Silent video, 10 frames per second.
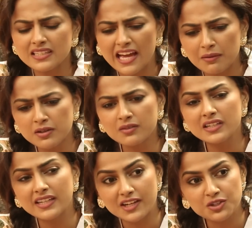Glamour
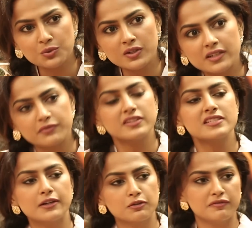will get you a
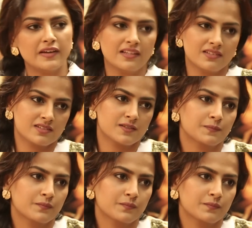different set of fans.